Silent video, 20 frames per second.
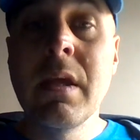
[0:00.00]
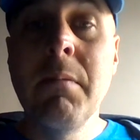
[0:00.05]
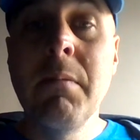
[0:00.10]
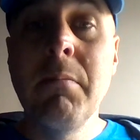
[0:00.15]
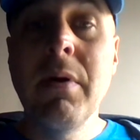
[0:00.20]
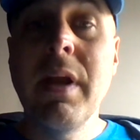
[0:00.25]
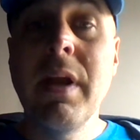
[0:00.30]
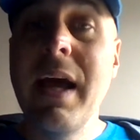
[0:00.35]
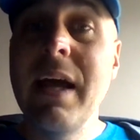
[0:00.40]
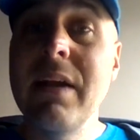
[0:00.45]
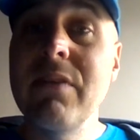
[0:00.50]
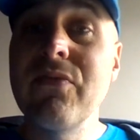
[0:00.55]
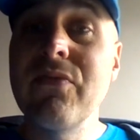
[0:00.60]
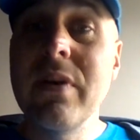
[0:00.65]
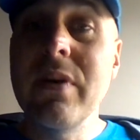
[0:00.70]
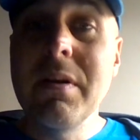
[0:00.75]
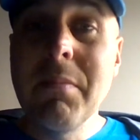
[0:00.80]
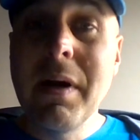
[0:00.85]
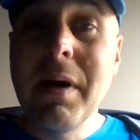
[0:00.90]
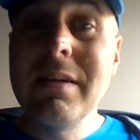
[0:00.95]
but I had a
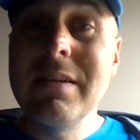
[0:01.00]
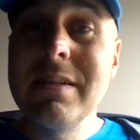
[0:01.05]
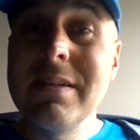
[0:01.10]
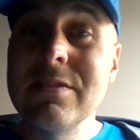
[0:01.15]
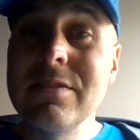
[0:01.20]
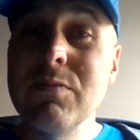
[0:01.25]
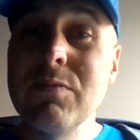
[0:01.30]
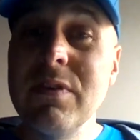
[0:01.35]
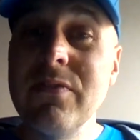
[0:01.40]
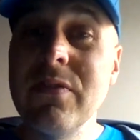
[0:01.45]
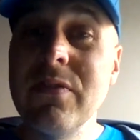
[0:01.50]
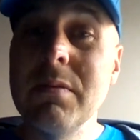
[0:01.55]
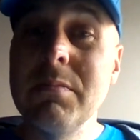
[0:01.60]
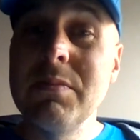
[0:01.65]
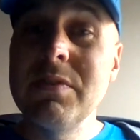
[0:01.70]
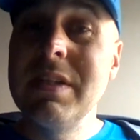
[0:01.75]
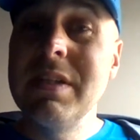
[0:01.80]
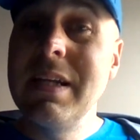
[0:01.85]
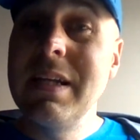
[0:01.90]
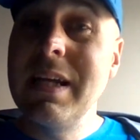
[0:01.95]
friend of mine did some
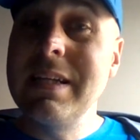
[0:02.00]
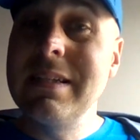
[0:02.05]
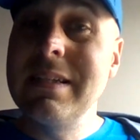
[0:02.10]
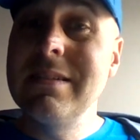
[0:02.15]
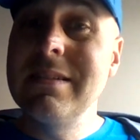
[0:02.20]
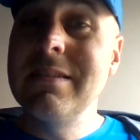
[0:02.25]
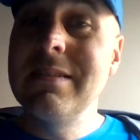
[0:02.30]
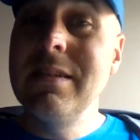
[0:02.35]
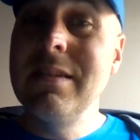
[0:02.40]
refurbishing, and I did,